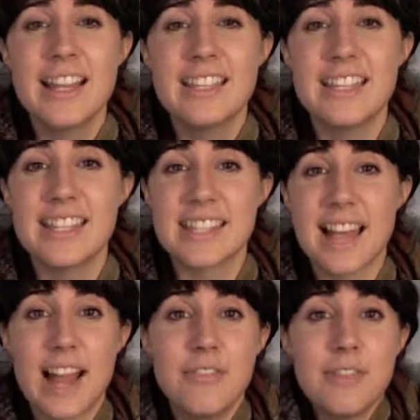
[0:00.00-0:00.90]
to
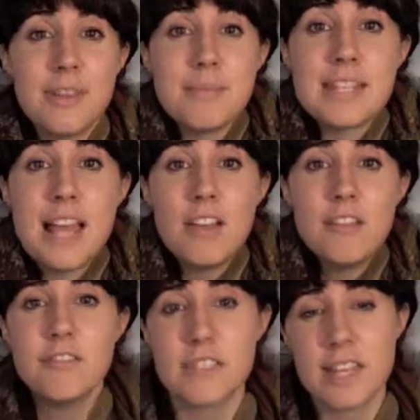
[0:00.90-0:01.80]
decide for
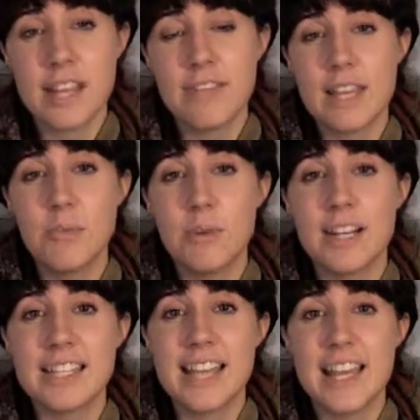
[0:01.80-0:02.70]
themselves if they
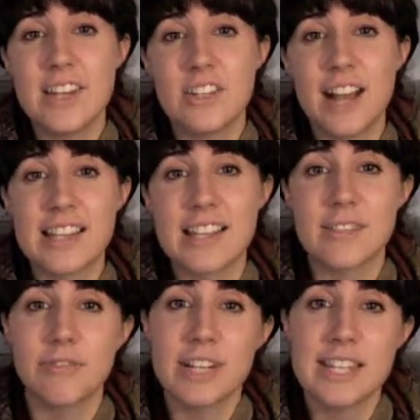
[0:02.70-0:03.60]
wanted to enter as a
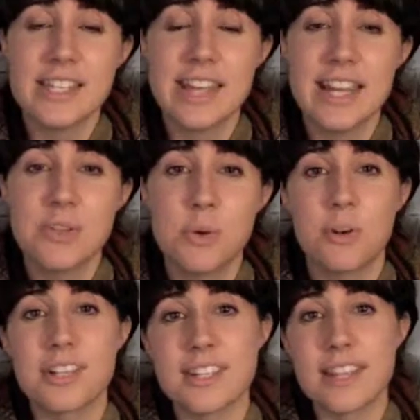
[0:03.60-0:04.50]
free state
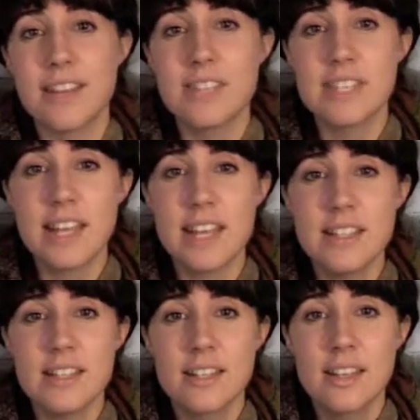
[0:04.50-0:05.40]
or a slave state.